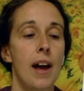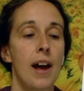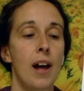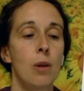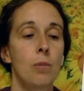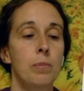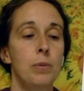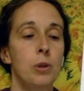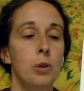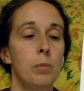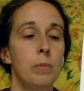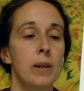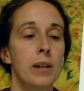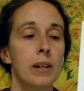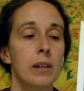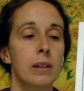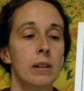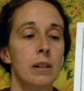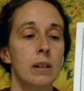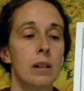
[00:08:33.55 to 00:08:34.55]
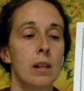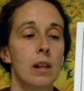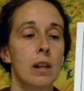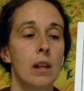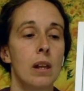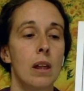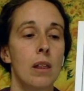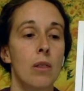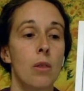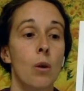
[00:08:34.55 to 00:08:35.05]
albumin,
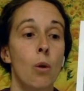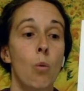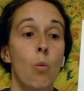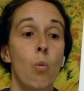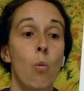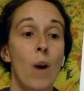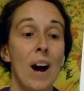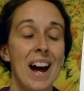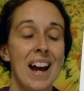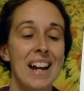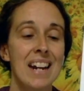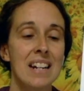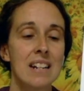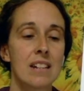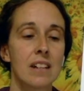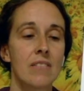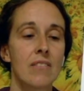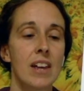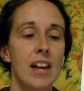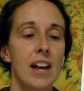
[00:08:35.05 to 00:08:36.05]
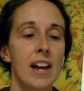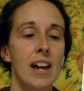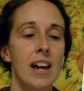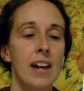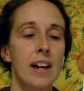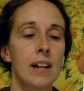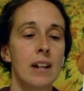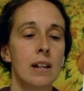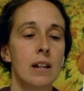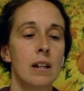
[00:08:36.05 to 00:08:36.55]
the white of the
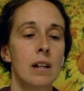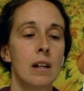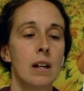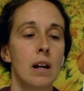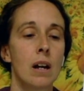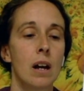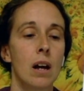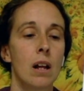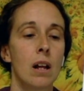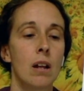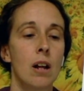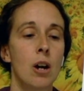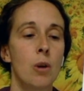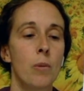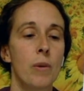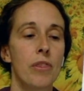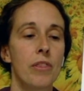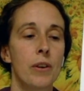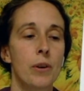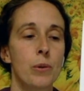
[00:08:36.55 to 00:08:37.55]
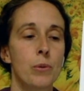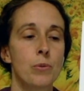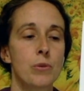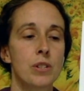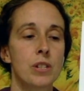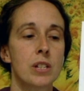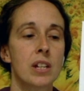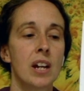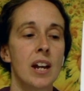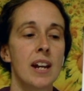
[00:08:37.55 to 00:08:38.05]
egg, along with those
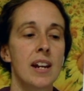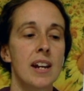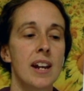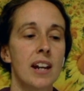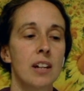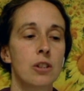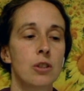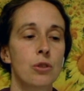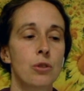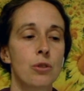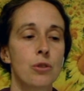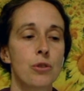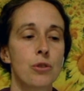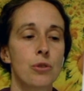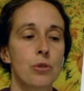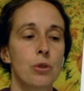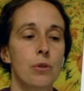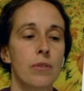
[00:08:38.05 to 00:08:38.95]
connectors.